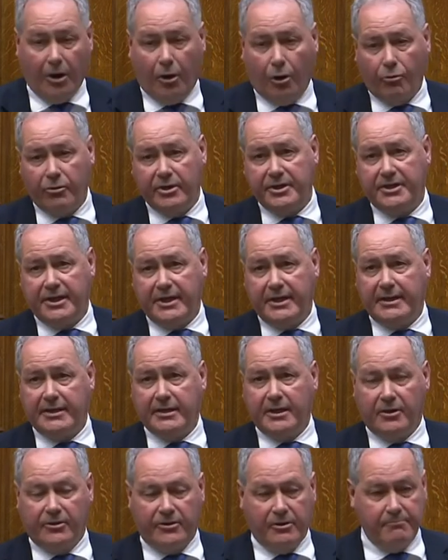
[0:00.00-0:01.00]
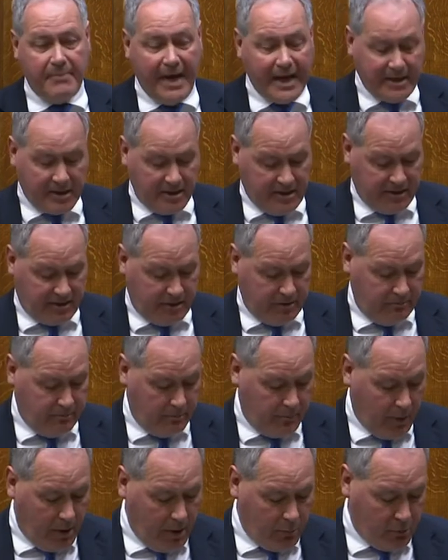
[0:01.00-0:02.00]
or indeed the mechanism
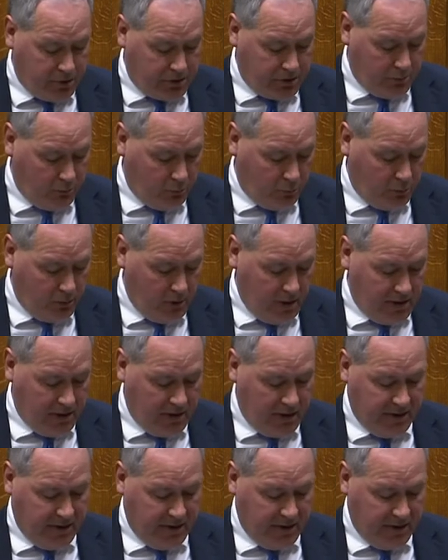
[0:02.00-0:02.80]
by which it will